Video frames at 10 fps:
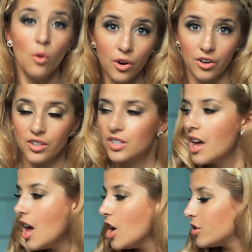
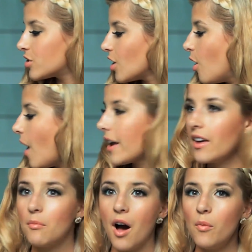orders. So I
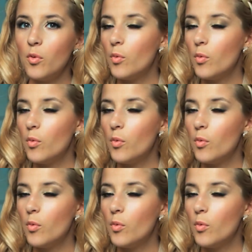came up